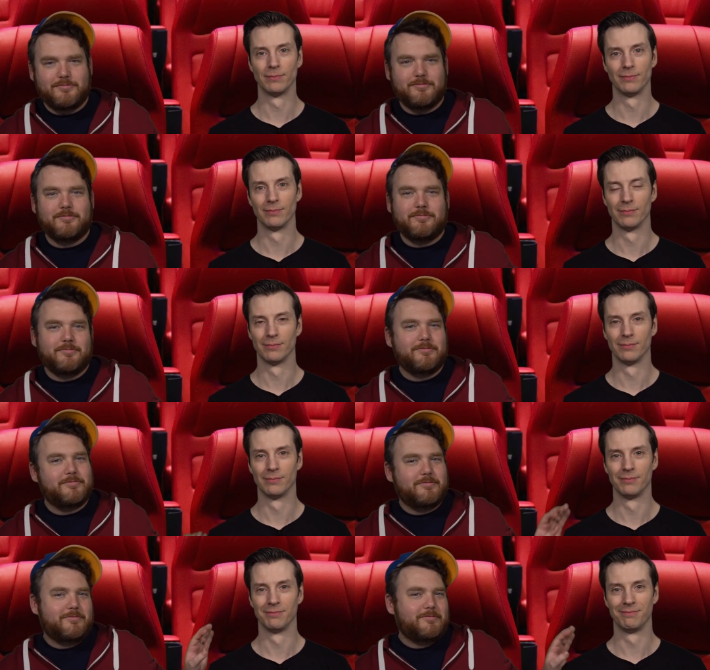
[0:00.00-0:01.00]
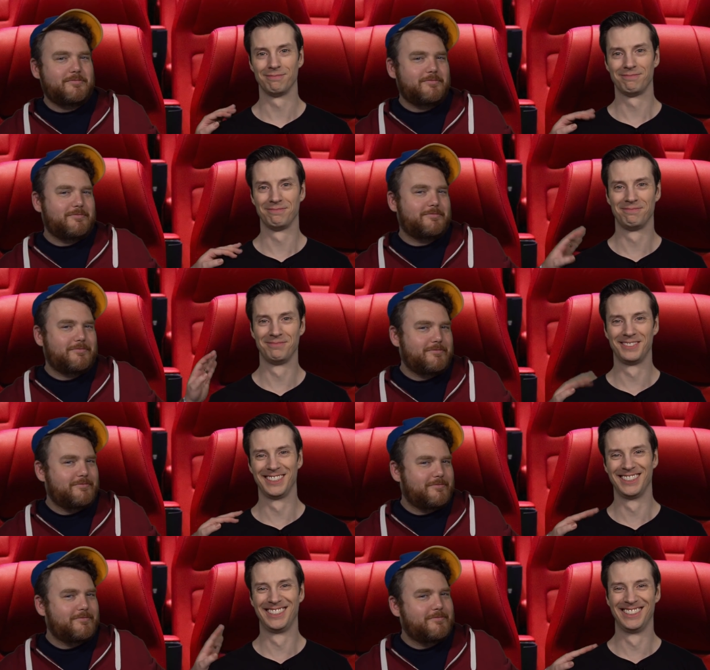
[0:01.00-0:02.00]

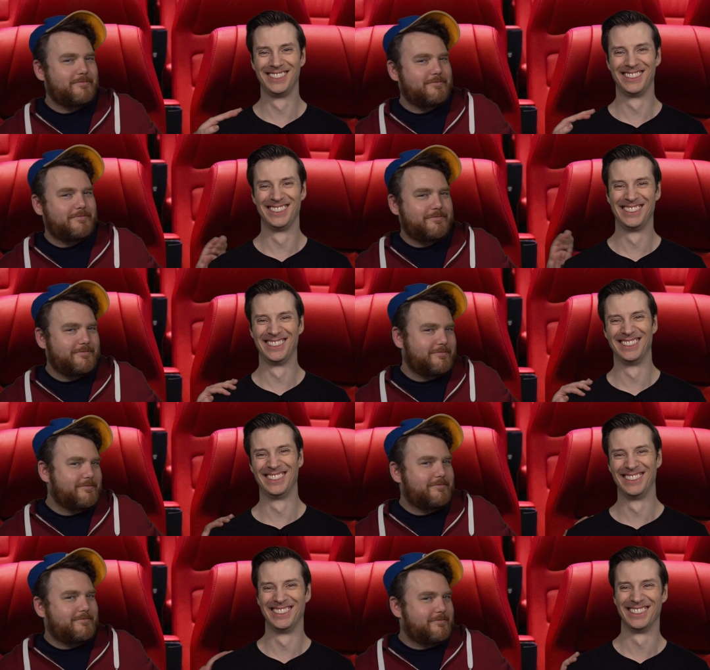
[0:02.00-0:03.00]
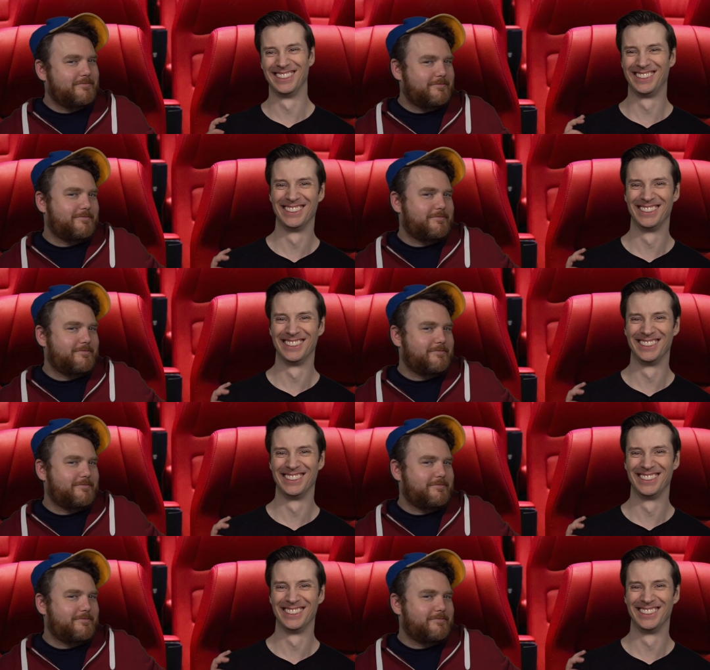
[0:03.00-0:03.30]
(silence)